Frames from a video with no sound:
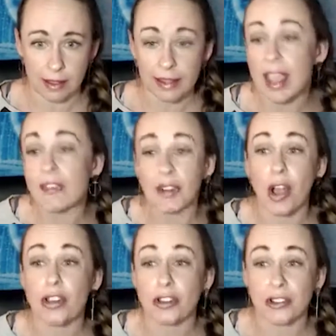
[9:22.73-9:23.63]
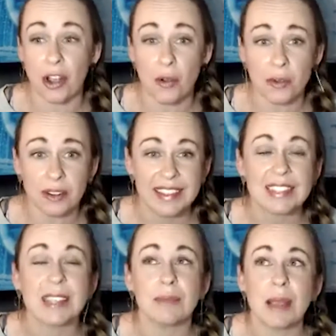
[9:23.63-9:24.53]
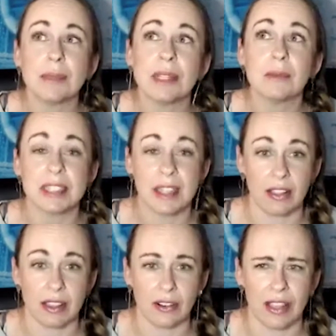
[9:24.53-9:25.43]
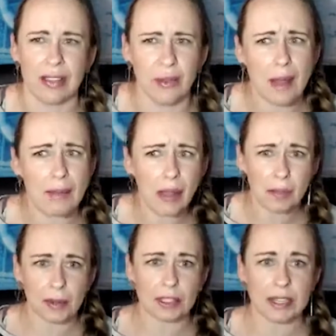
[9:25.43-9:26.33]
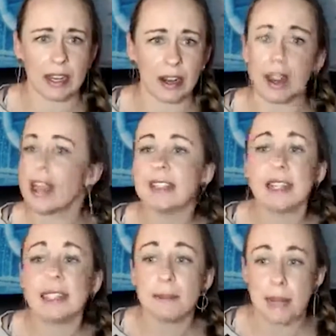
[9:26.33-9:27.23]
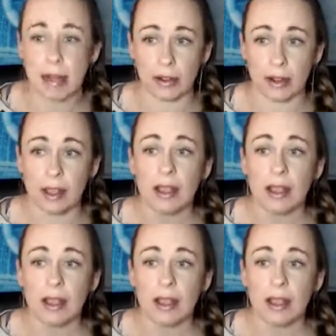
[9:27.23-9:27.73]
Okay, if you're on your own, this sometimes seems silly. You're like, well, I'm the only person here. Doesn't matter.